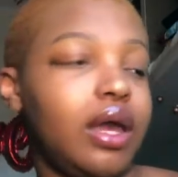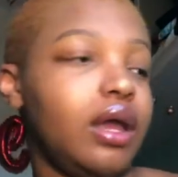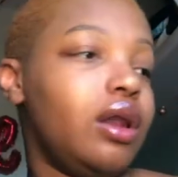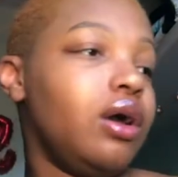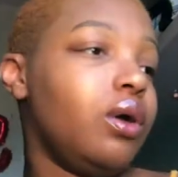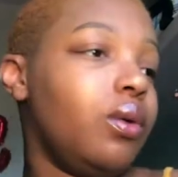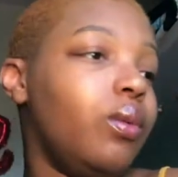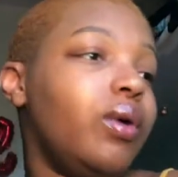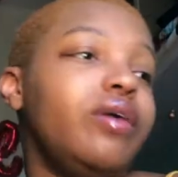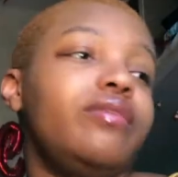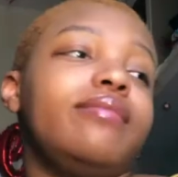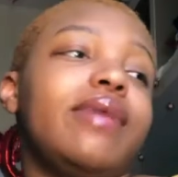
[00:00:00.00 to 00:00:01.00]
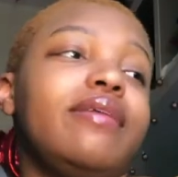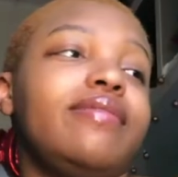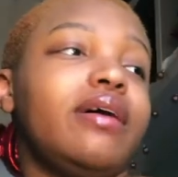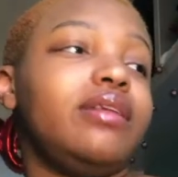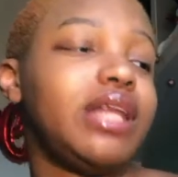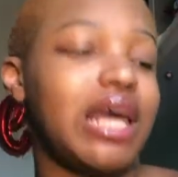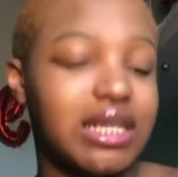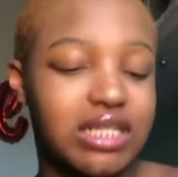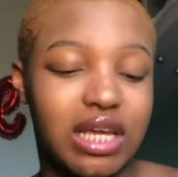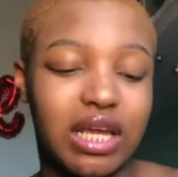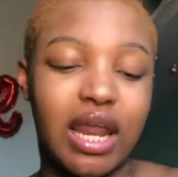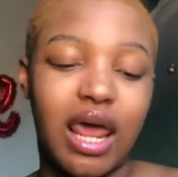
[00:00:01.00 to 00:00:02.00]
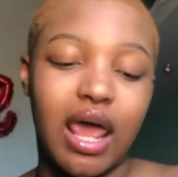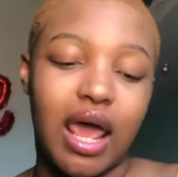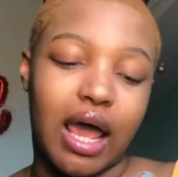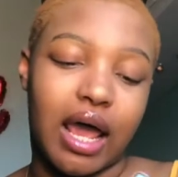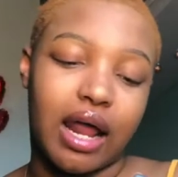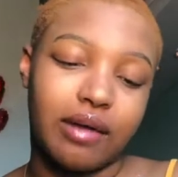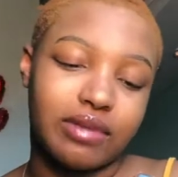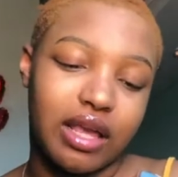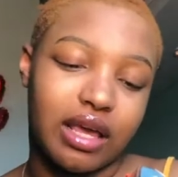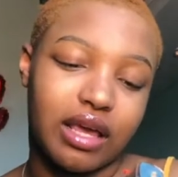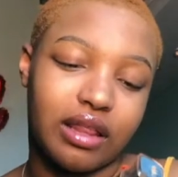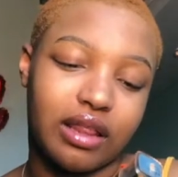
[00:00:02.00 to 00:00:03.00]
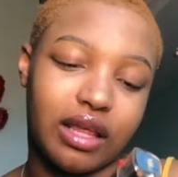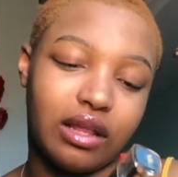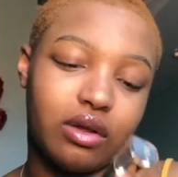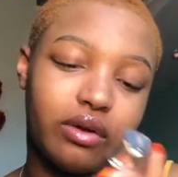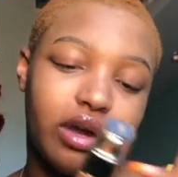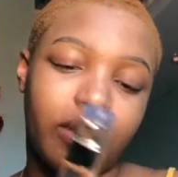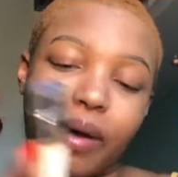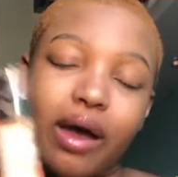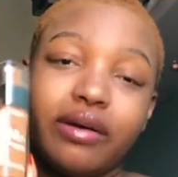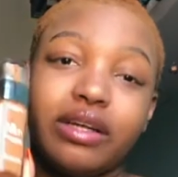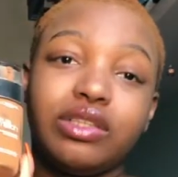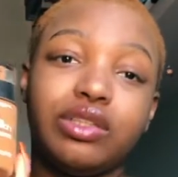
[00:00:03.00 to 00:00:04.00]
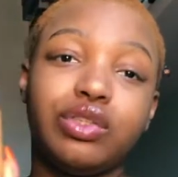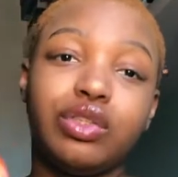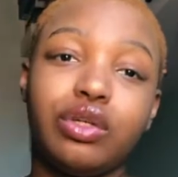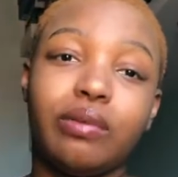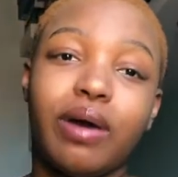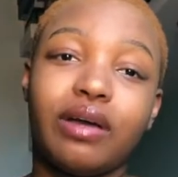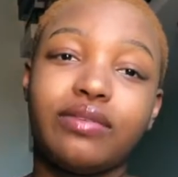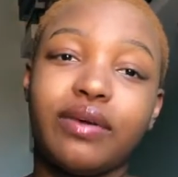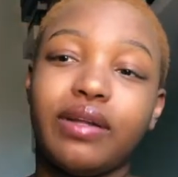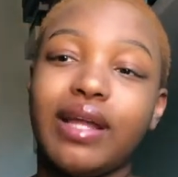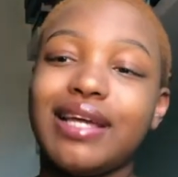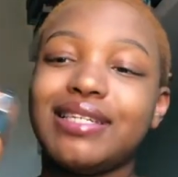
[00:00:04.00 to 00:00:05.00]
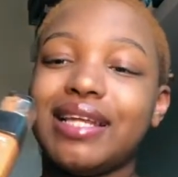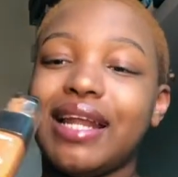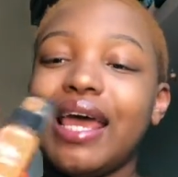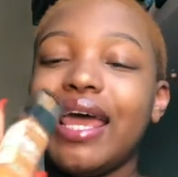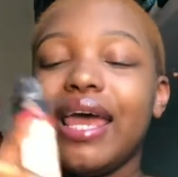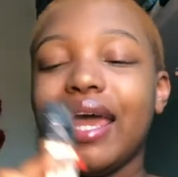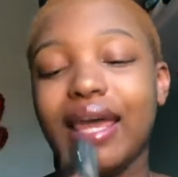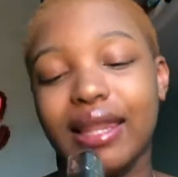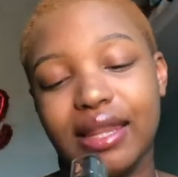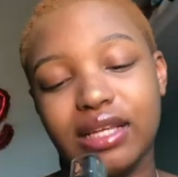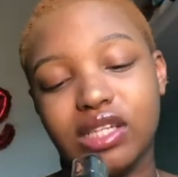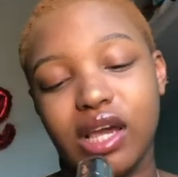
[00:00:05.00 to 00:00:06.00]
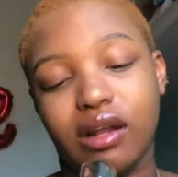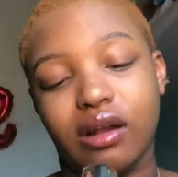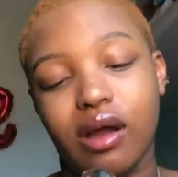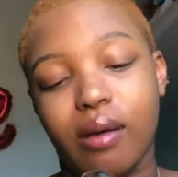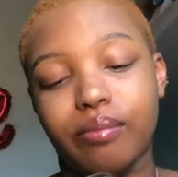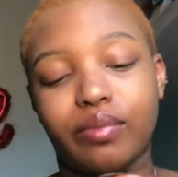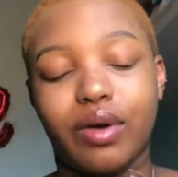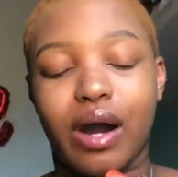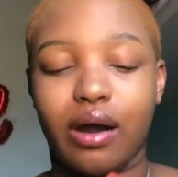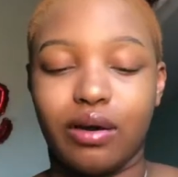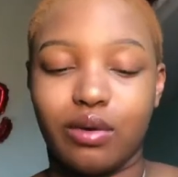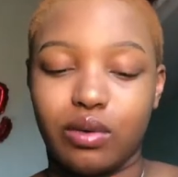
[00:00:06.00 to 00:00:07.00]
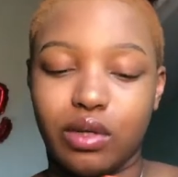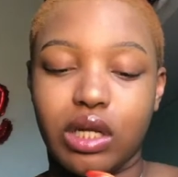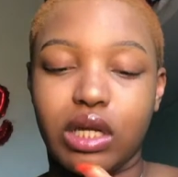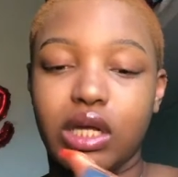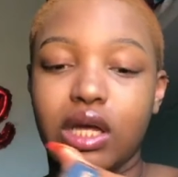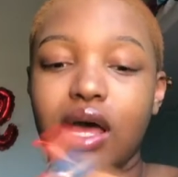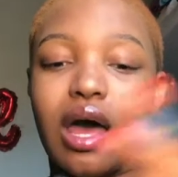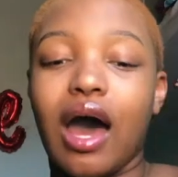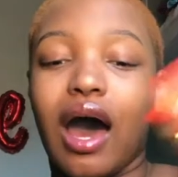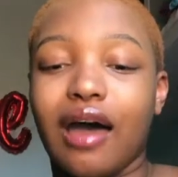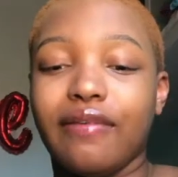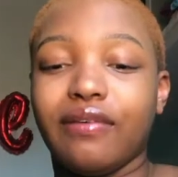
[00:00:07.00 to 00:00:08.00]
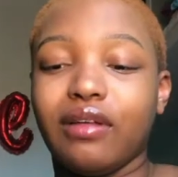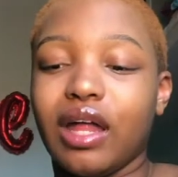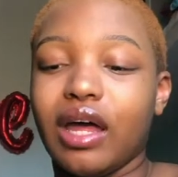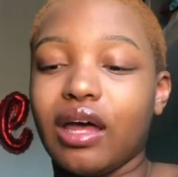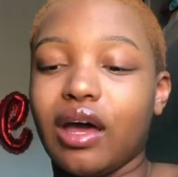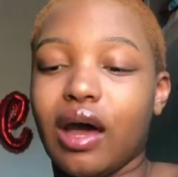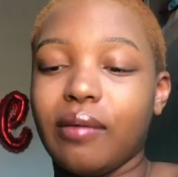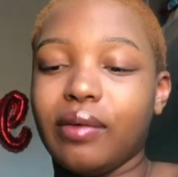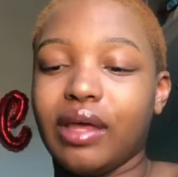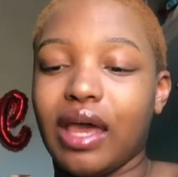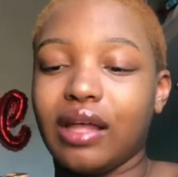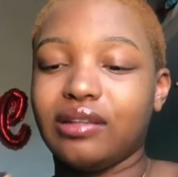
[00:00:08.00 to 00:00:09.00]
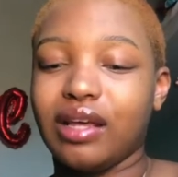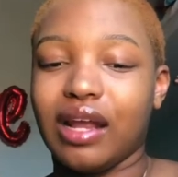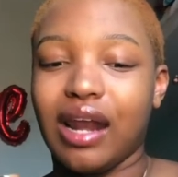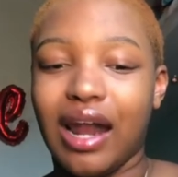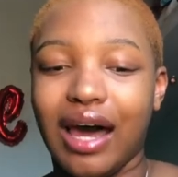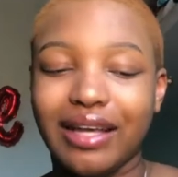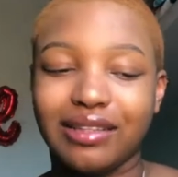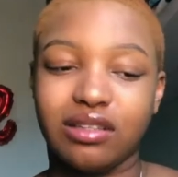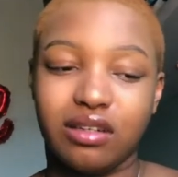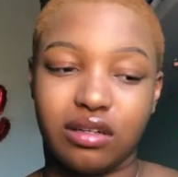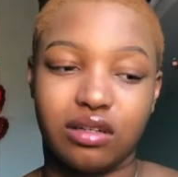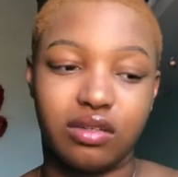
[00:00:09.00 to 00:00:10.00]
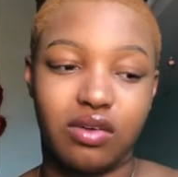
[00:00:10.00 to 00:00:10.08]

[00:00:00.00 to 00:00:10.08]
in with my foundation, and I'm taking the L'Oreal Paris True Match foundation in the shade Nut Brown. I feel like I'm getting lighter.